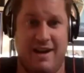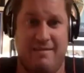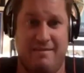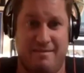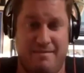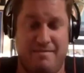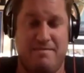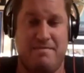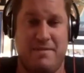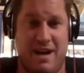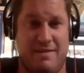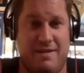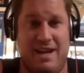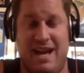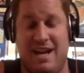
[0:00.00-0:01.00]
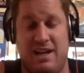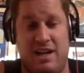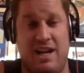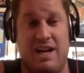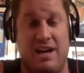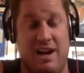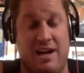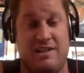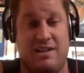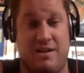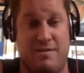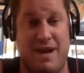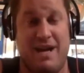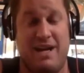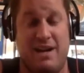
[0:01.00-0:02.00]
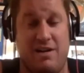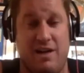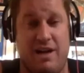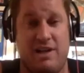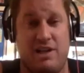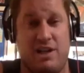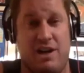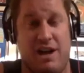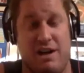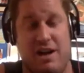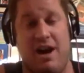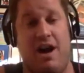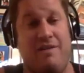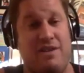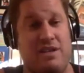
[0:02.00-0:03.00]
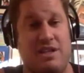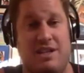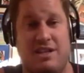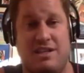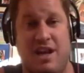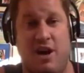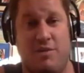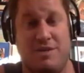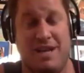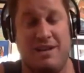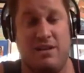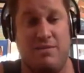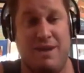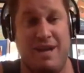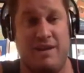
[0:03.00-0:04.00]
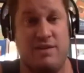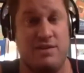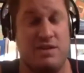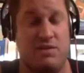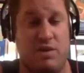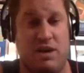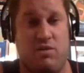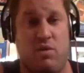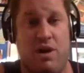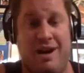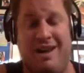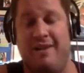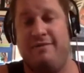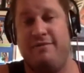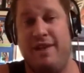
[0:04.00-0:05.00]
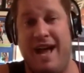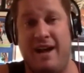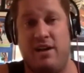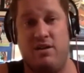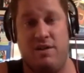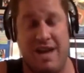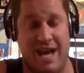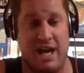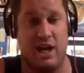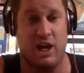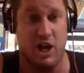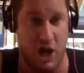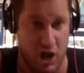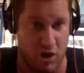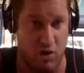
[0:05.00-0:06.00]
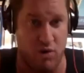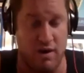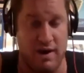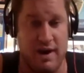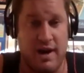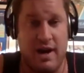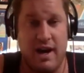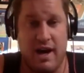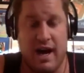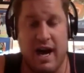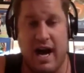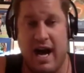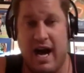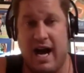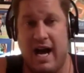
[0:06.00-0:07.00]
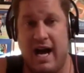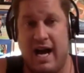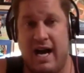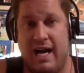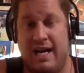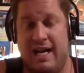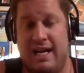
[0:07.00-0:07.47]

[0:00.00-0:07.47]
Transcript: Yep. Yeah, he had a, he had a nice comeback here last year. I, obviously, this helps out the Bengals in Week One if Flacco can't go. Uh,